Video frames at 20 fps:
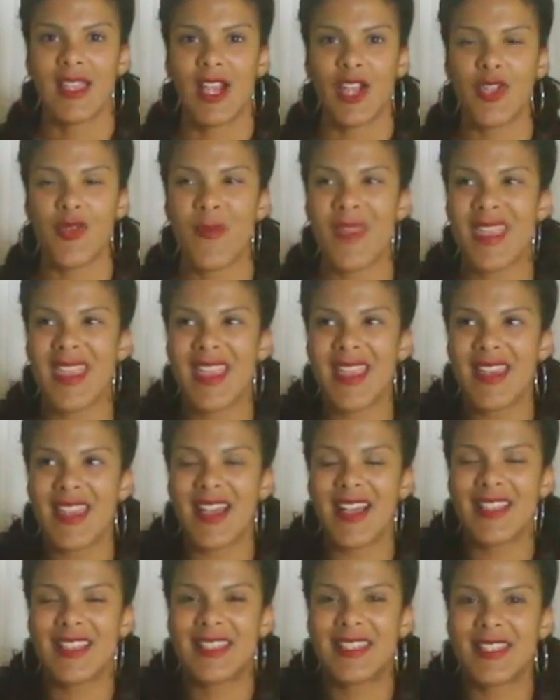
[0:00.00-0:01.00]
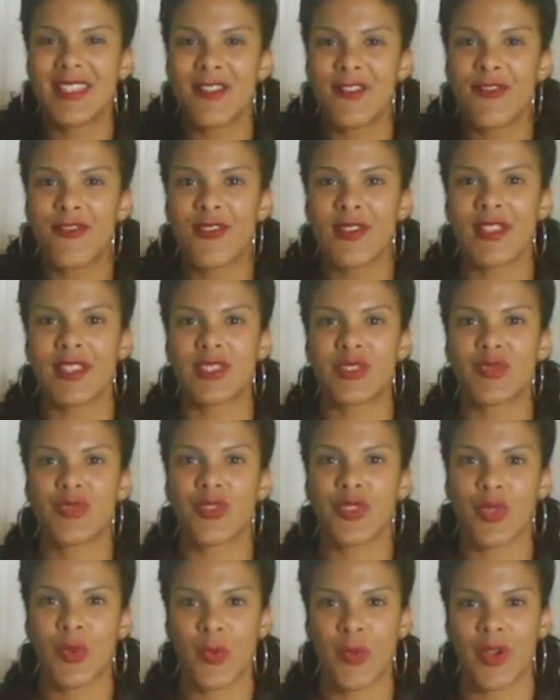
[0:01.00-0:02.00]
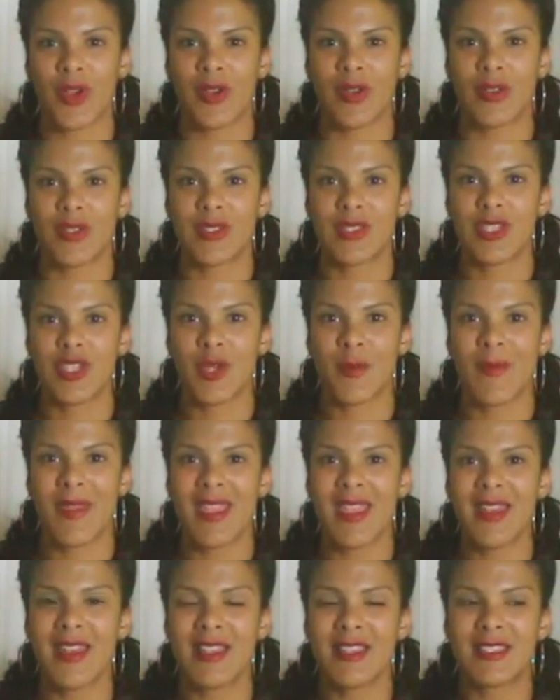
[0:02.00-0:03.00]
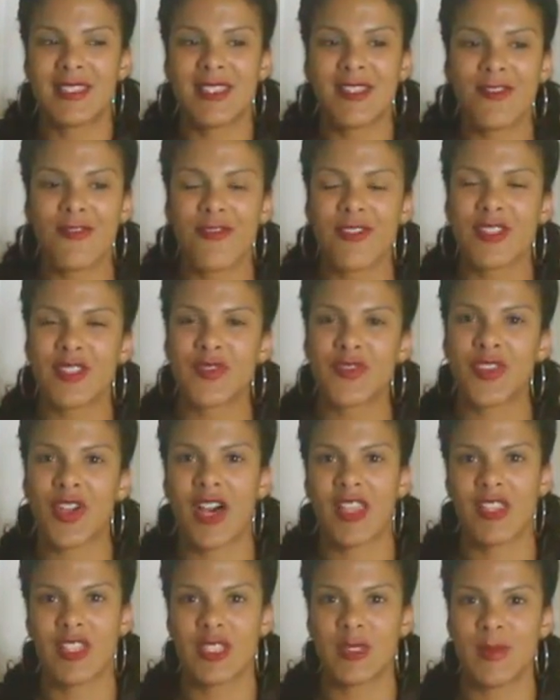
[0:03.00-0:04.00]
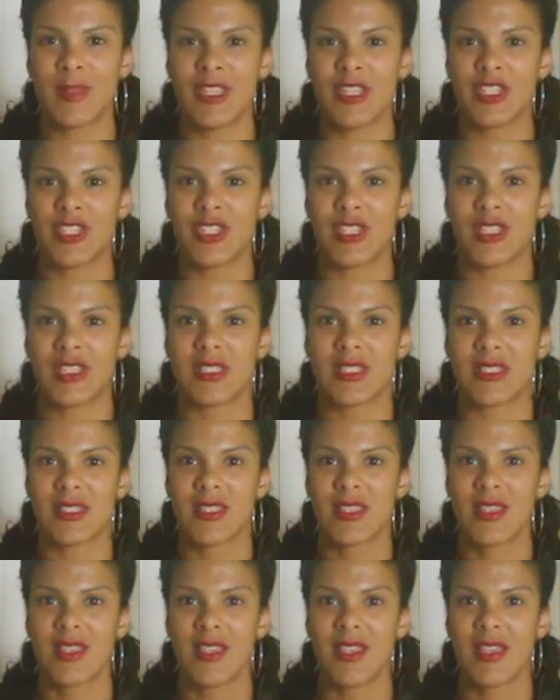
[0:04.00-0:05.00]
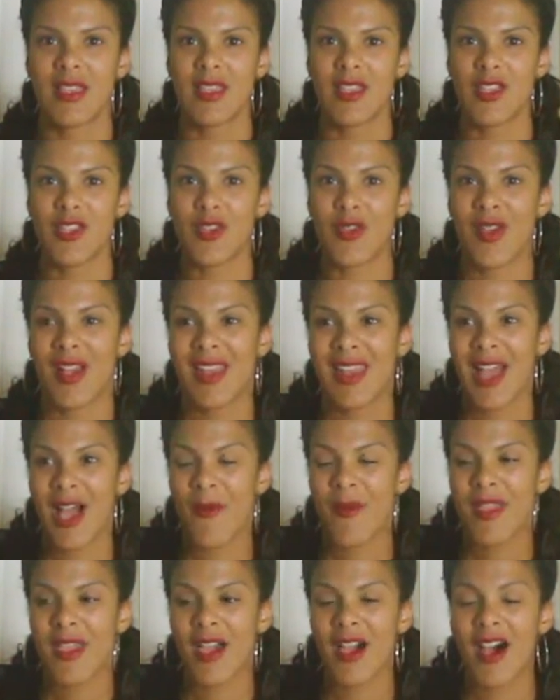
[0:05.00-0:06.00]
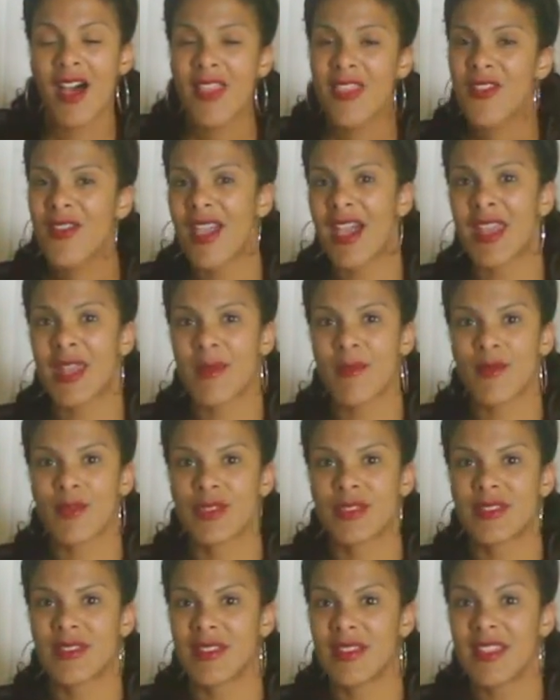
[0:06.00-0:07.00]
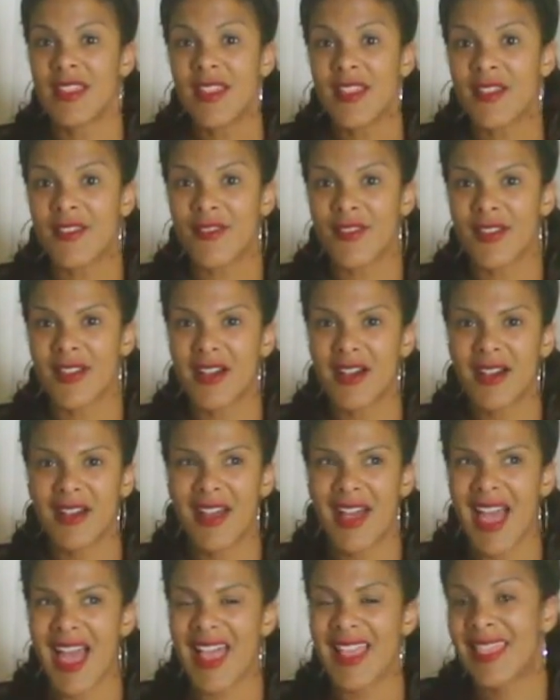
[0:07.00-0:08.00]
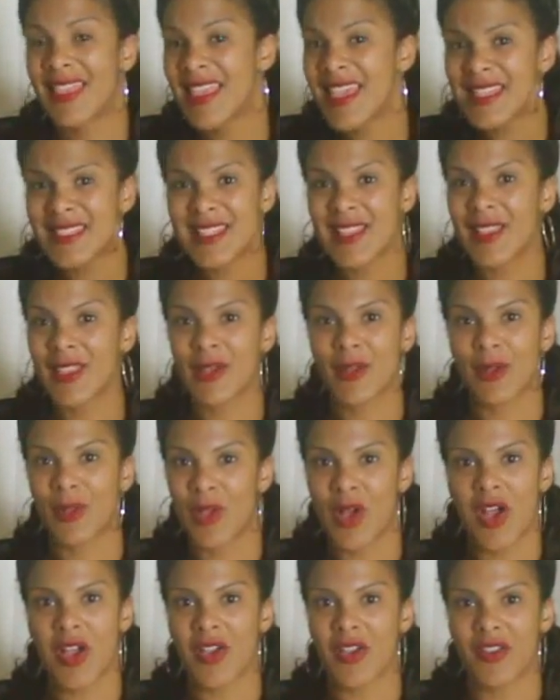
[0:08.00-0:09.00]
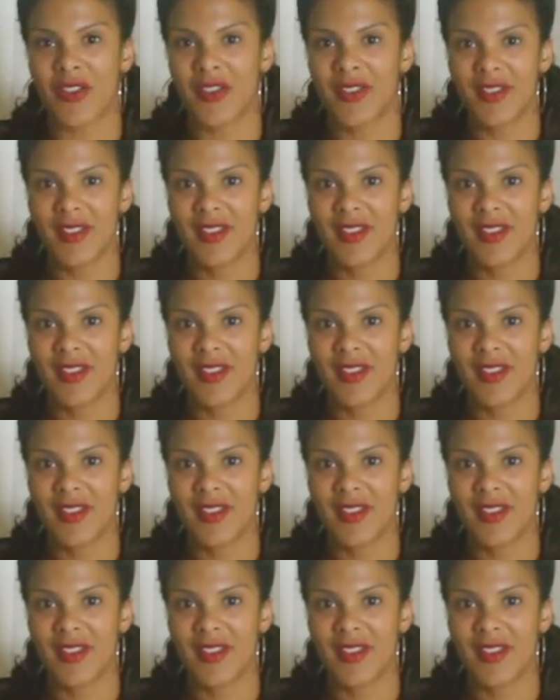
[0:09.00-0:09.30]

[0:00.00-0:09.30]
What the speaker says: You're making a difference for the world. You're making a difference for other species. You're allowing other animals to live at least a little longer.